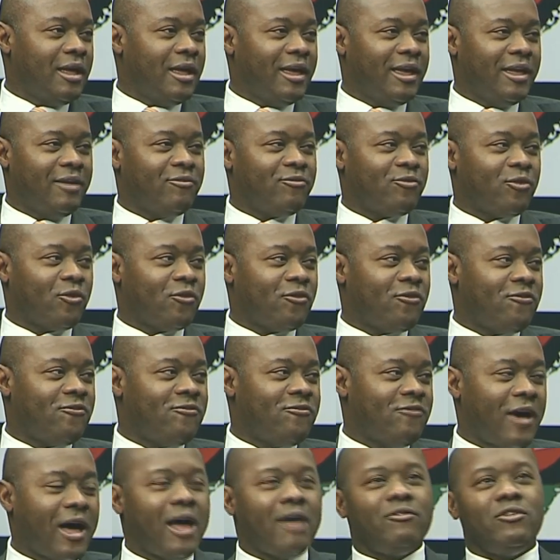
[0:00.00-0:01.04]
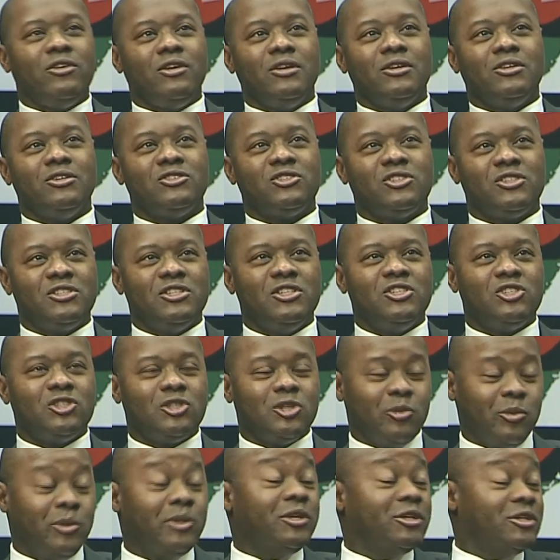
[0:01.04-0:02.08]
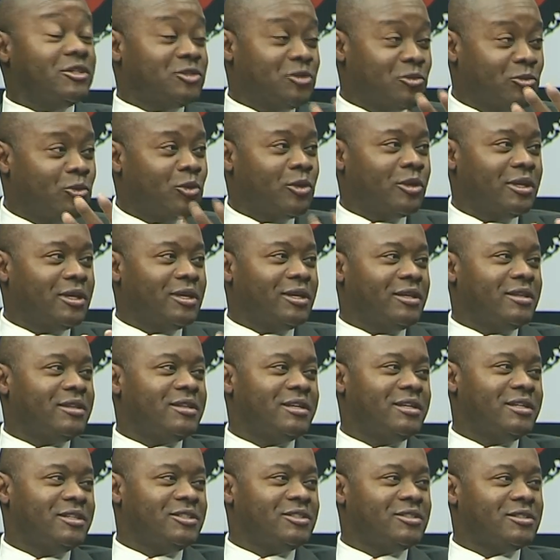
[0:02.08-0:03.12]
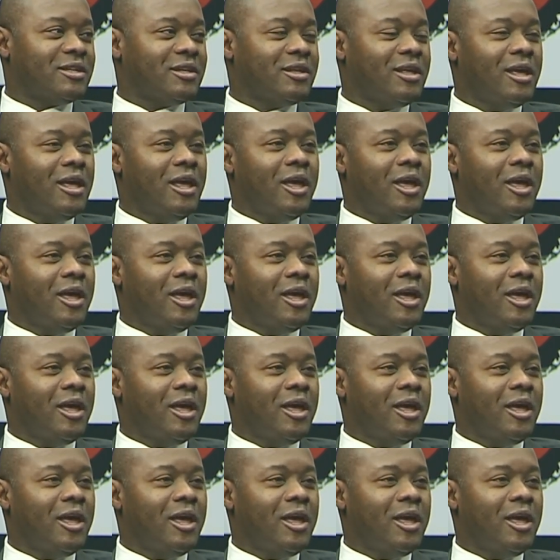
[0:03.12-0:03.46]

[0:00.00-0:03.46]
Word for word: And for five years, essentially, we did some really good things.